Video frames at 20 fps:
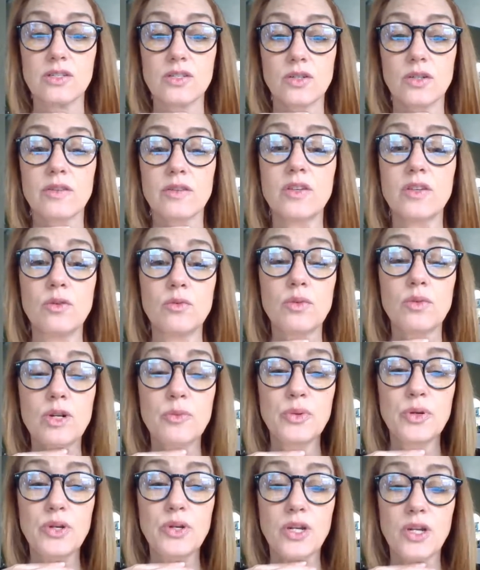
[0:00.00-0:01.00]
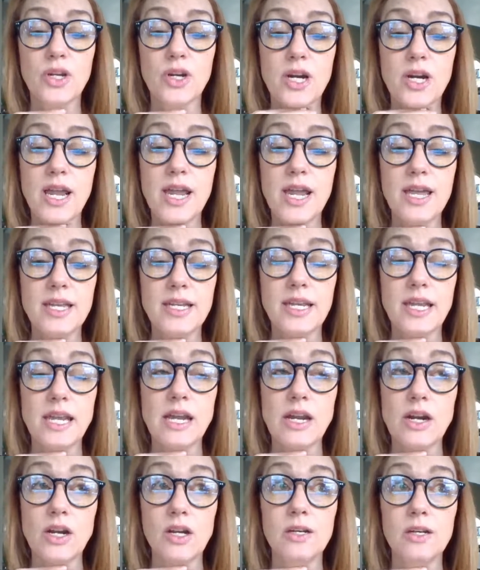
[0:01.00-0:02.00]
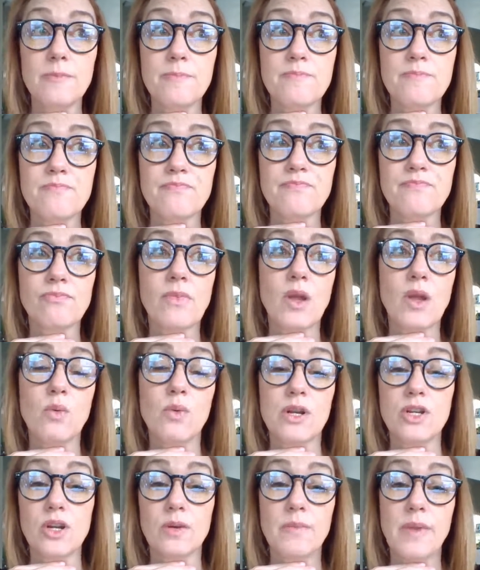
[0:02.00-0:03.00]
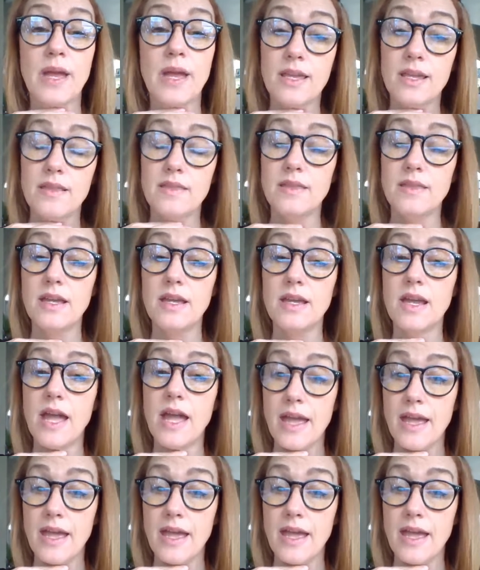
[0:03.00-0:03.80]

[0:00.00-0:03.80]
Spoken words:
So if you were to put your hand here when you're making the